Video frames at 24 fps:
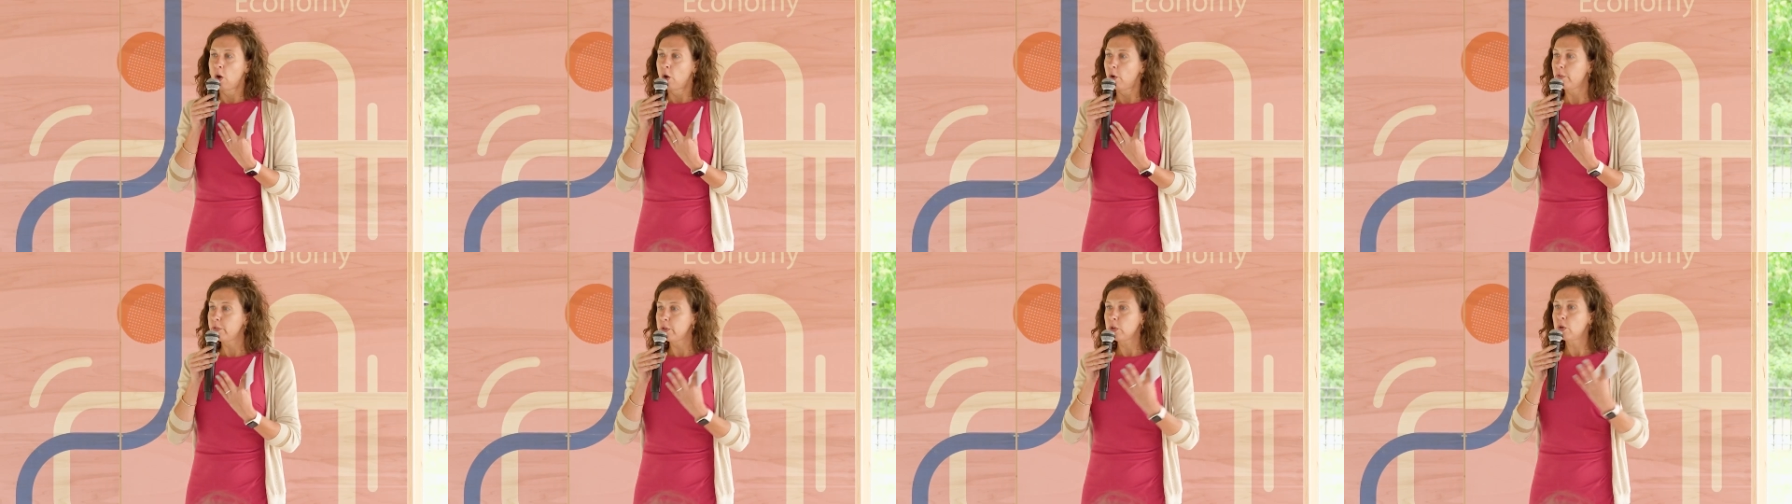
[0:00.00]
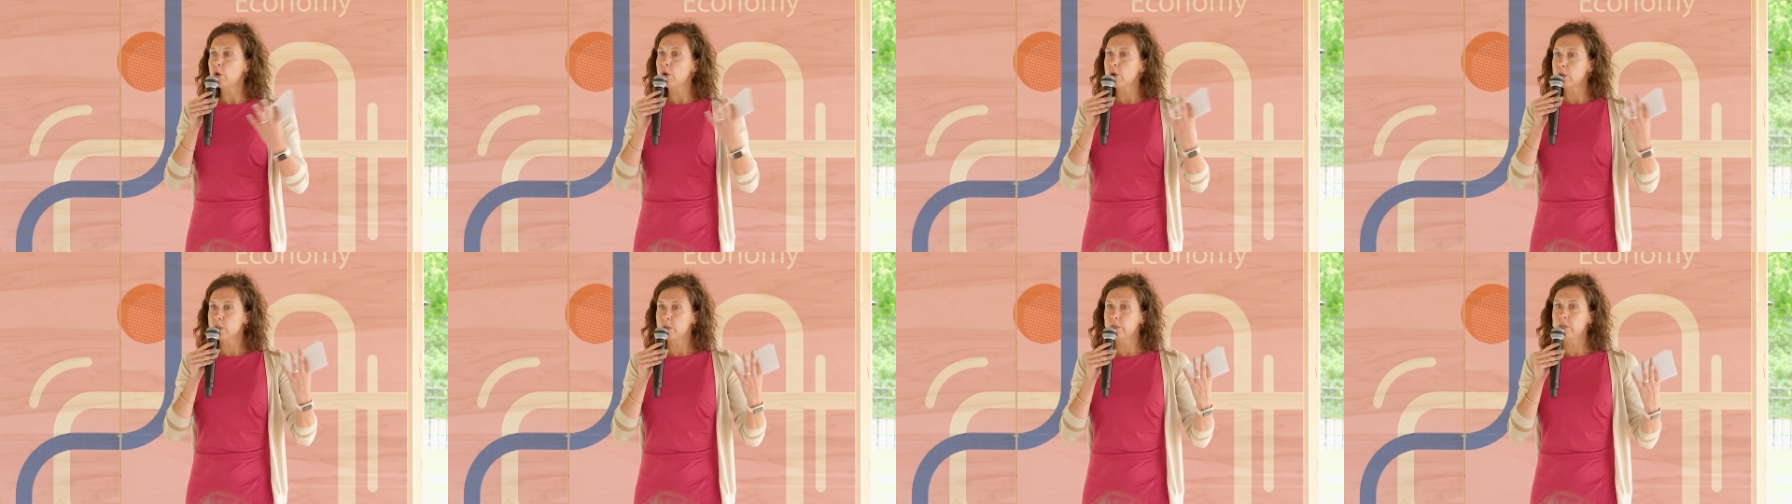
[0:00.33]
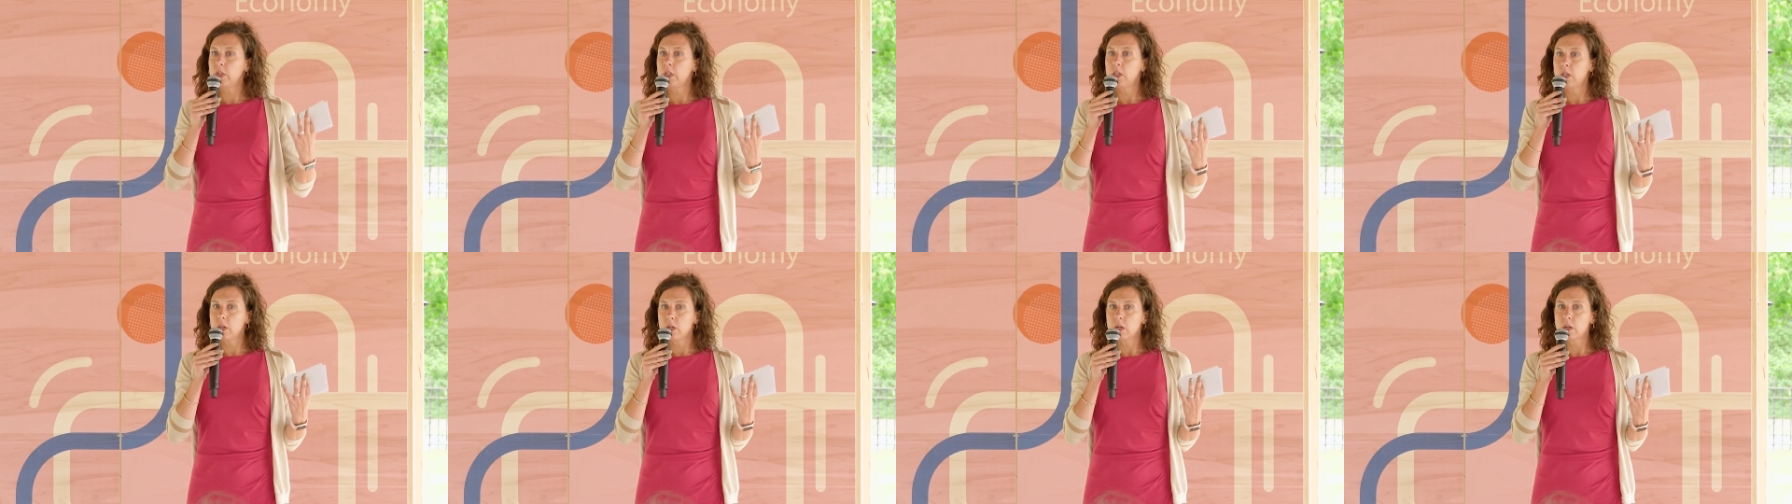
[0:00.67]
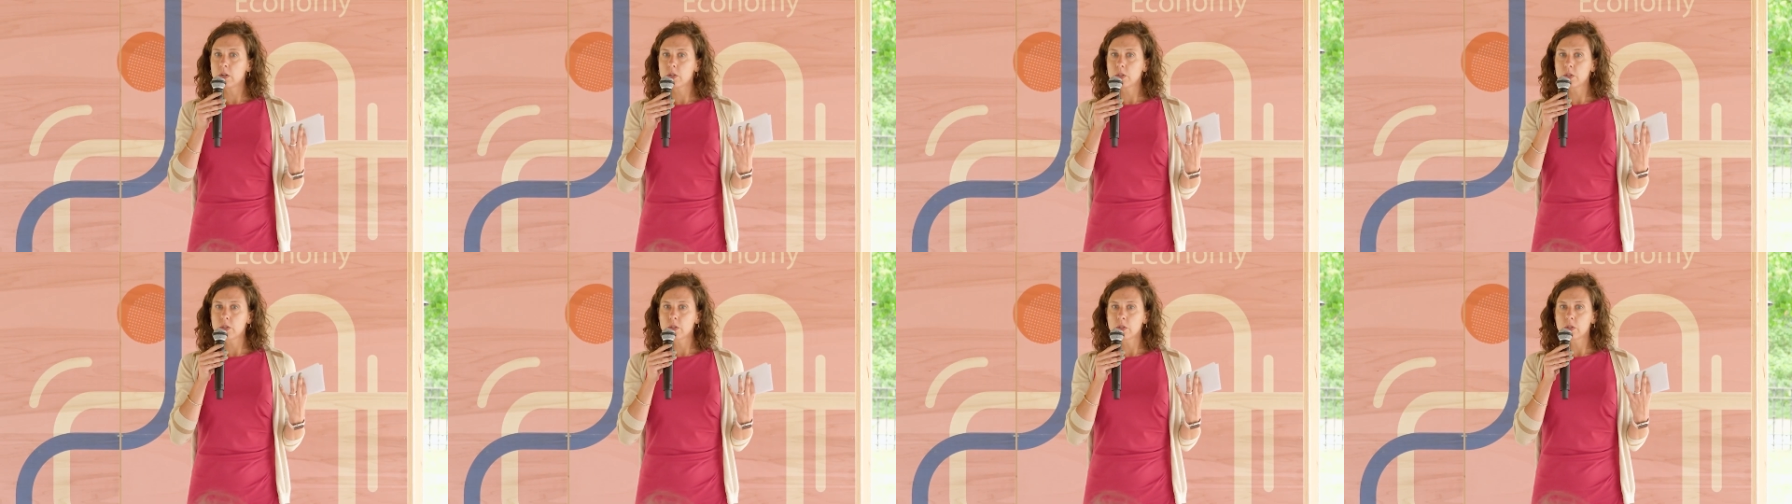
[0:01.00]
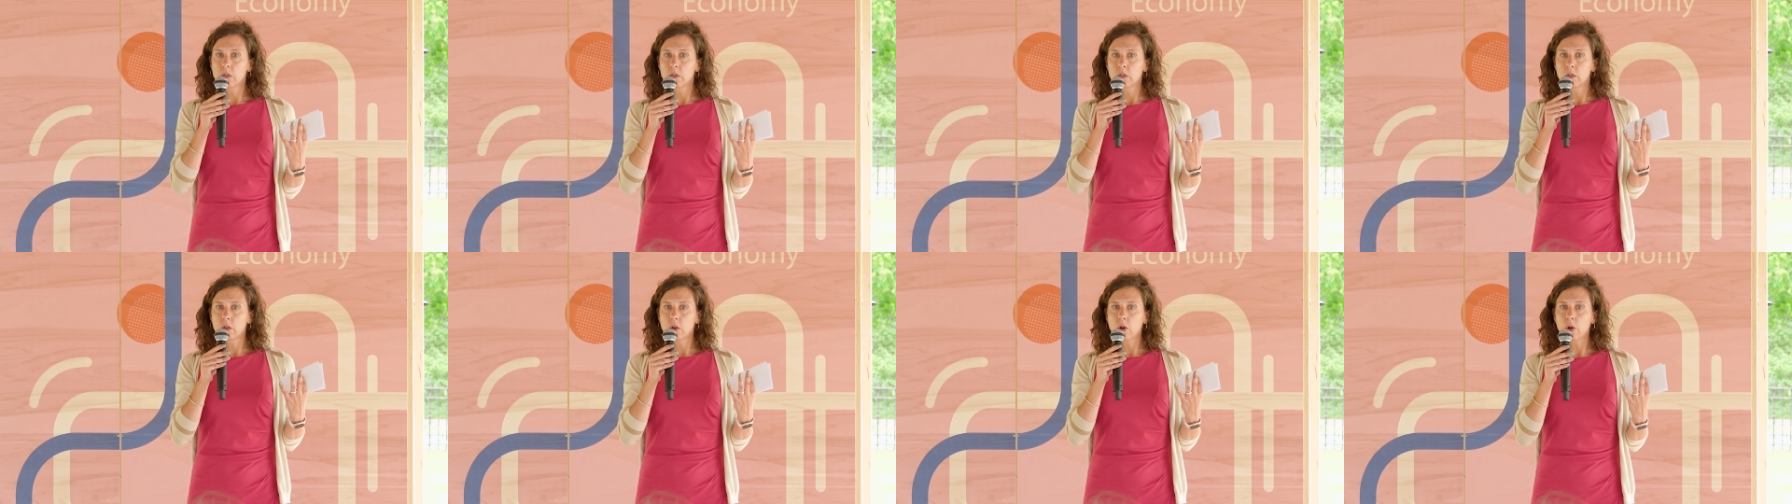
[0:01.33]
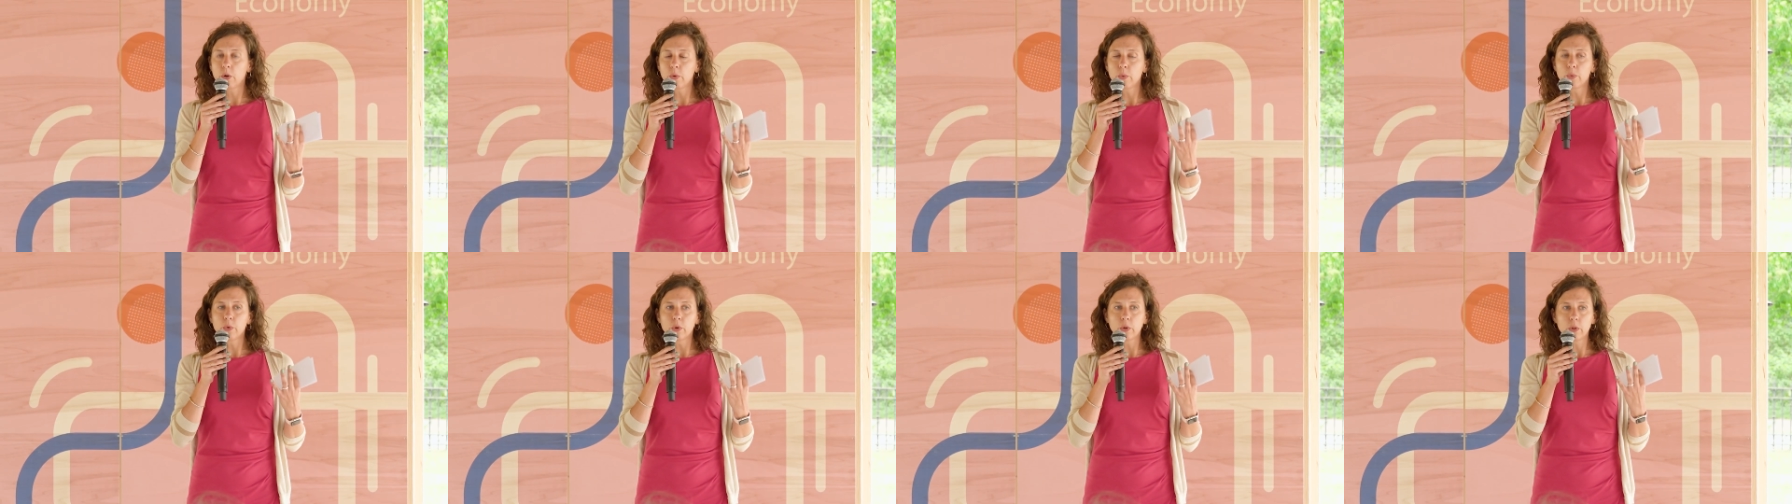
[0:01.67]
Over the course of the years,
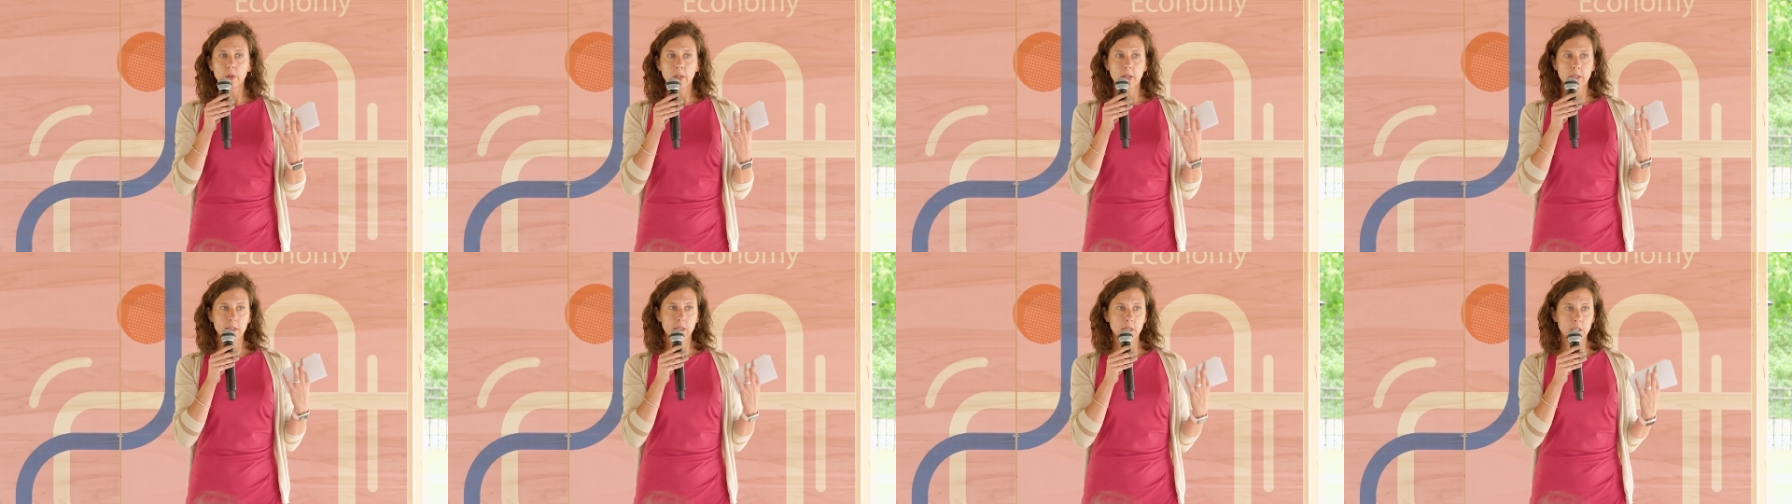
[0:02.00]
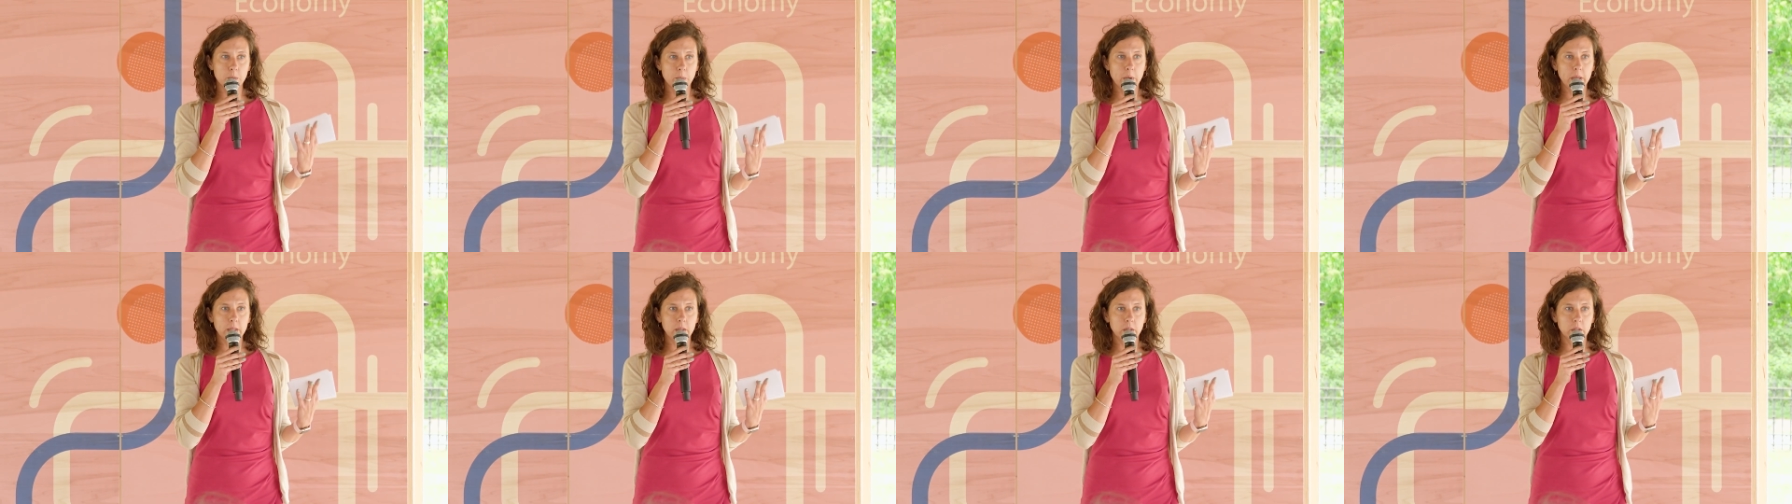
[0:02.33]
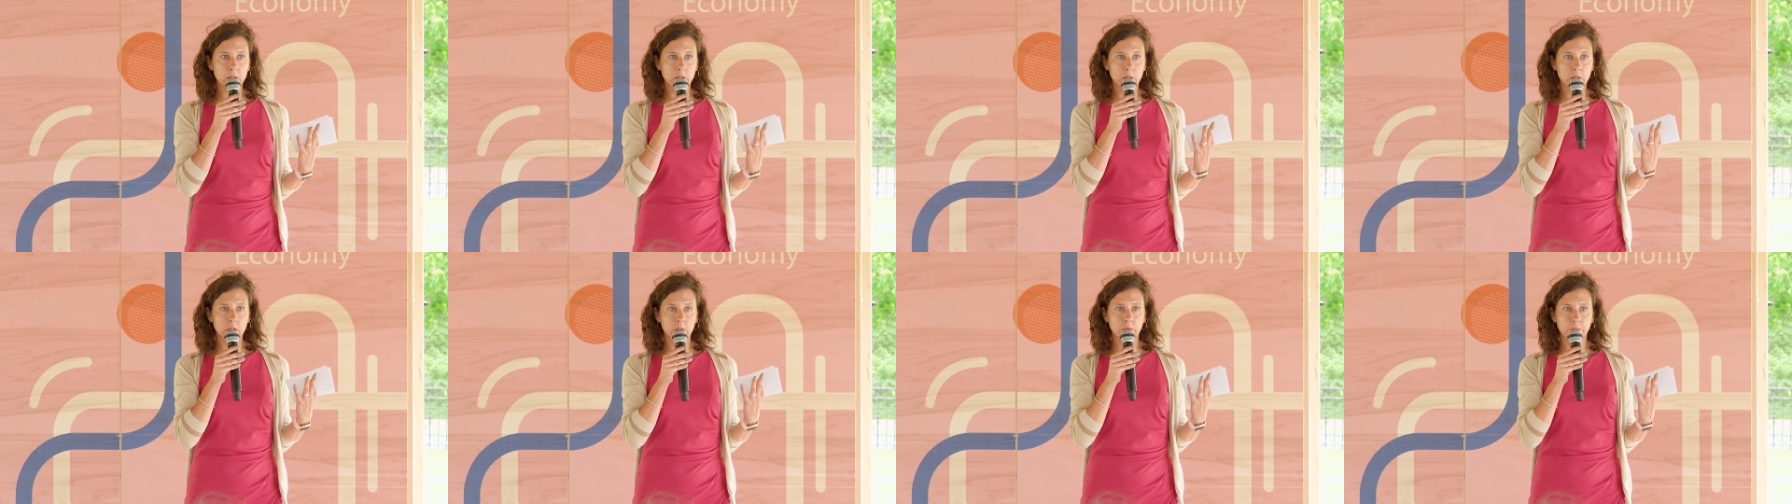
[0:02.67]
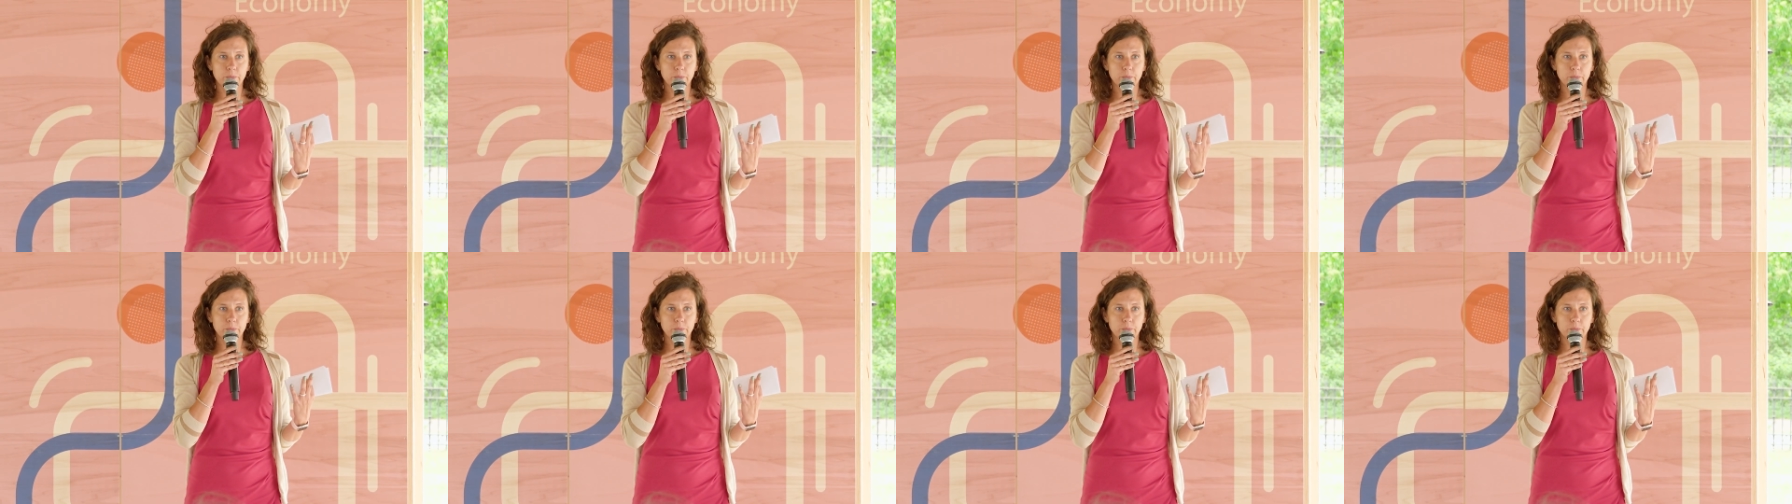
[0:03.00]
our role has expanded.